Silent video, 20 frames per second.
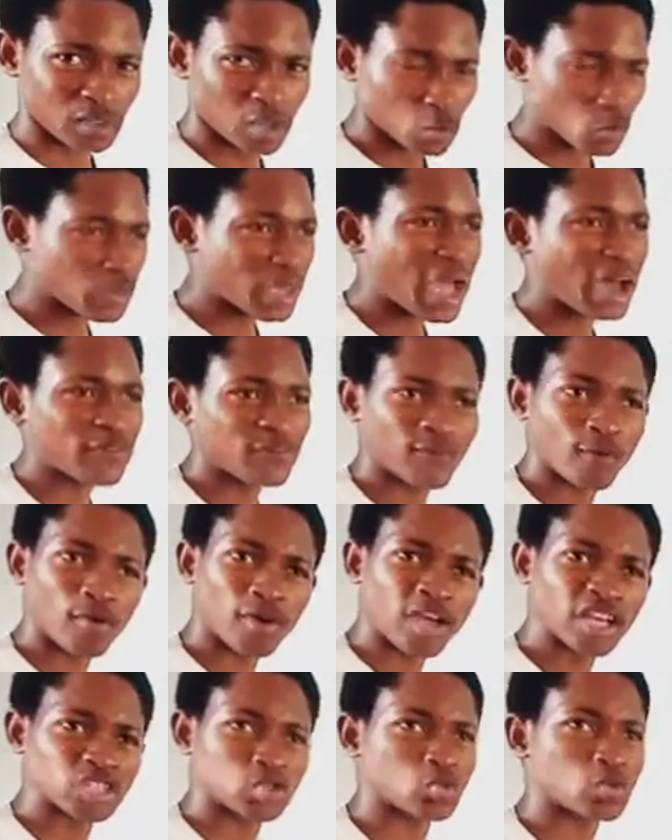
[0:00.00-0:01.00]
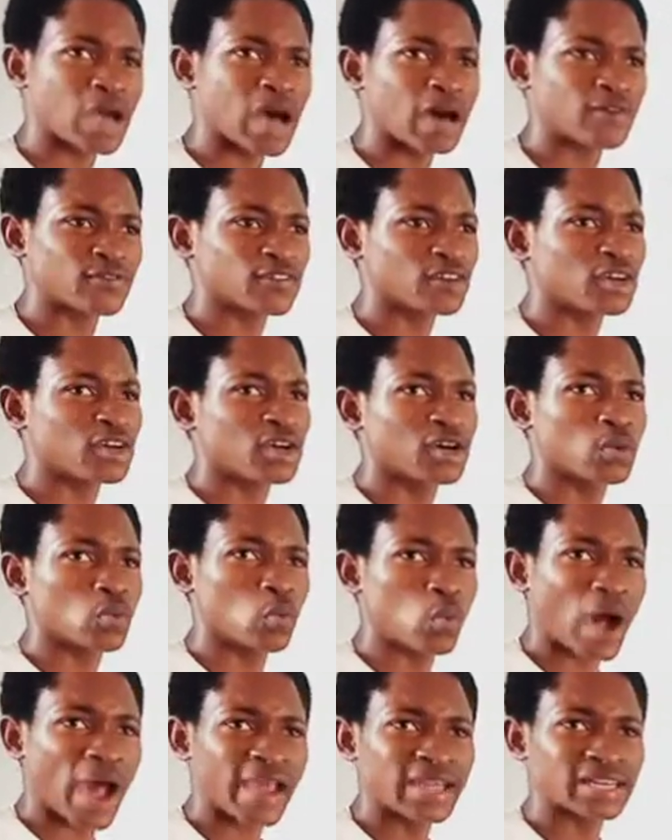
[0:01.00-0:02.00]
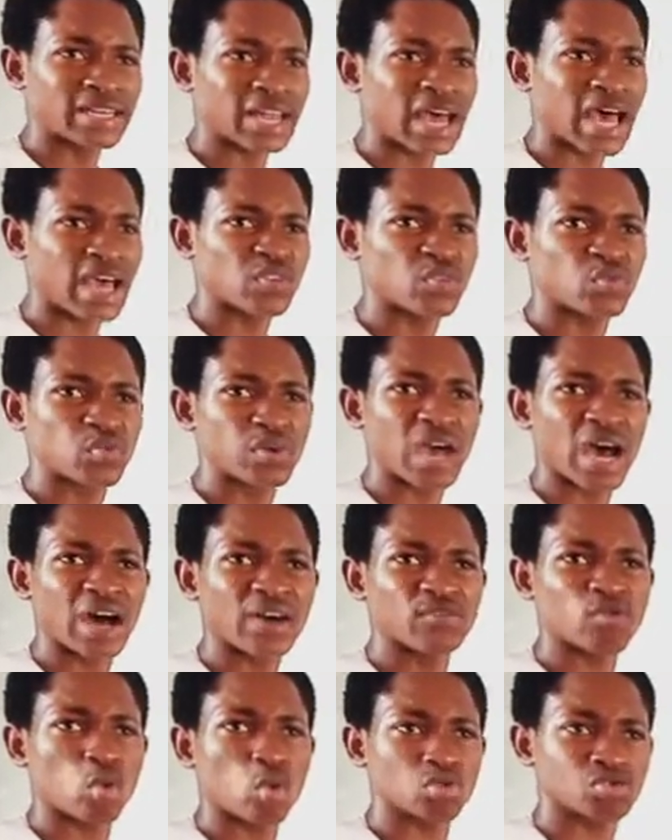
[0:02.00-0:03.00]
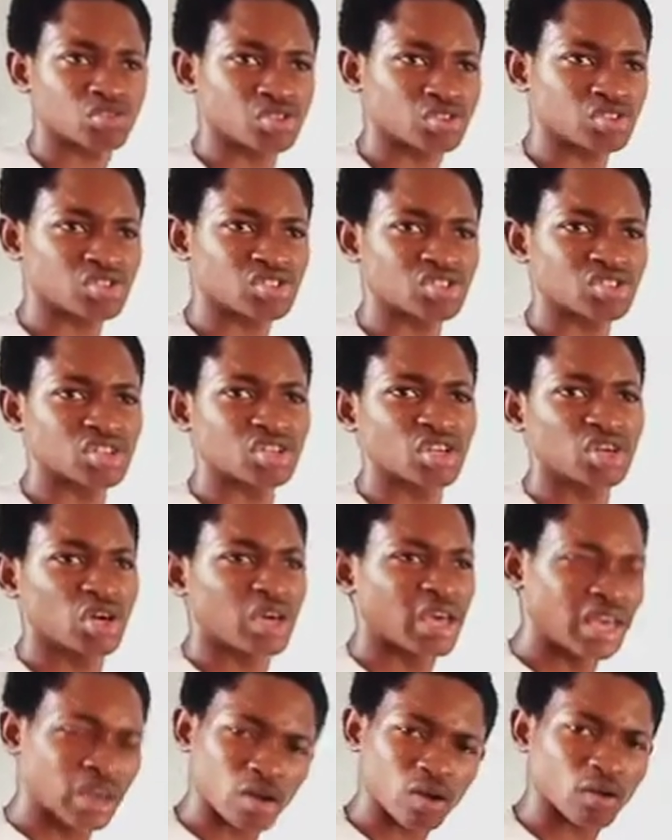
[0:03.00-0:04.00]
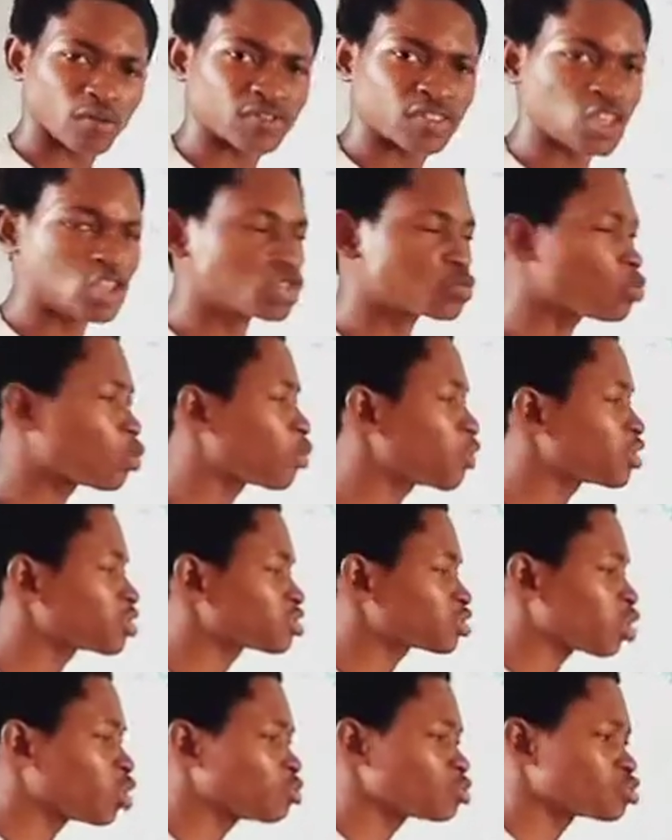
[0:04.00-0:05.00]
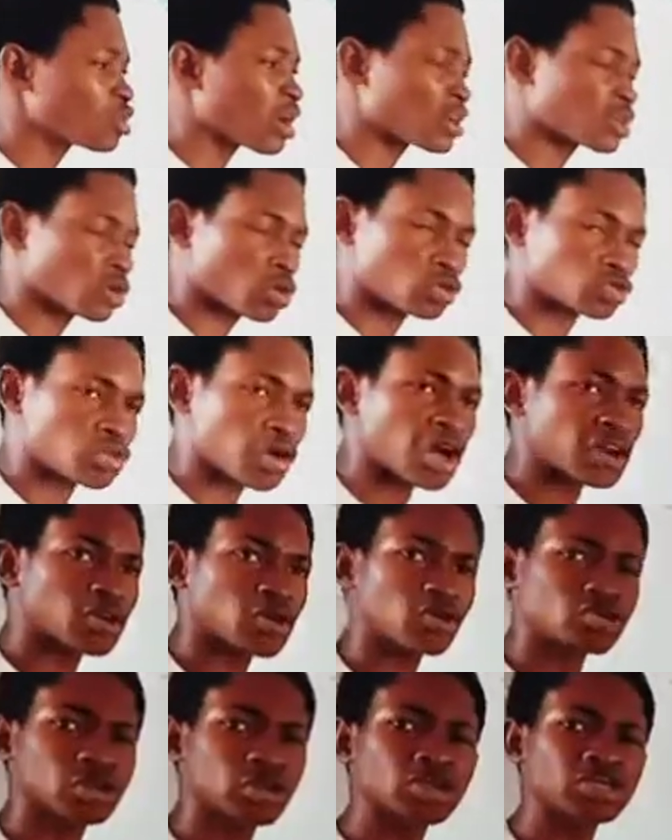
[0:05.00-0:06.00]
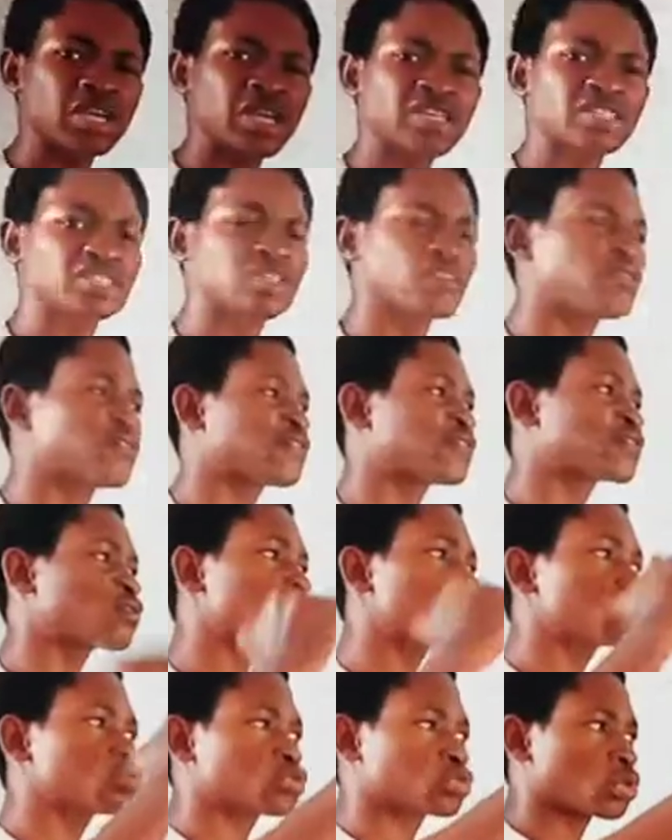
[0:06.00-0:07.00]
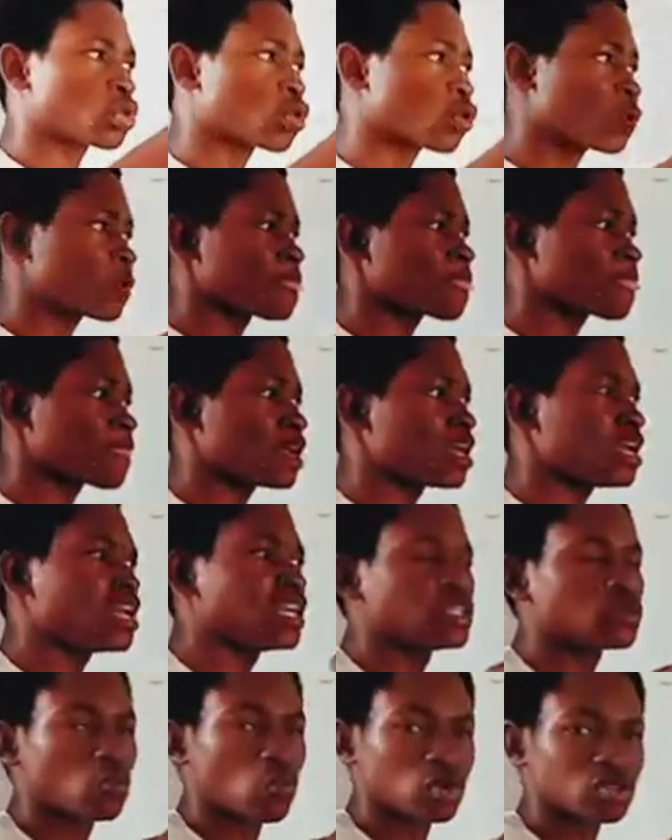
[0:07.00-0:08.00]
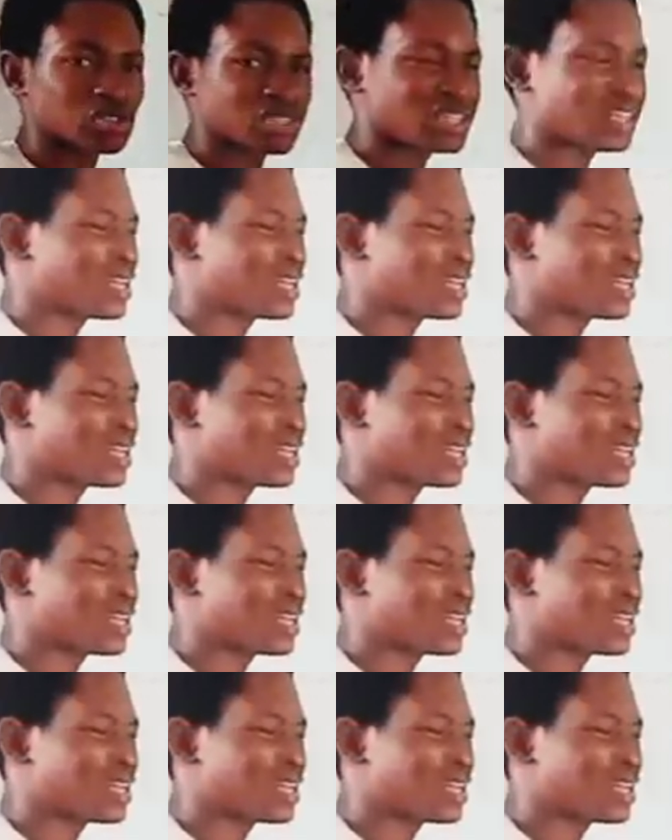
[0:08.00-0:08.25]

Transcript: We have forests, we have wildlife, we have oceans, a lot of things. But when it comes to agriculture takes the front row in what?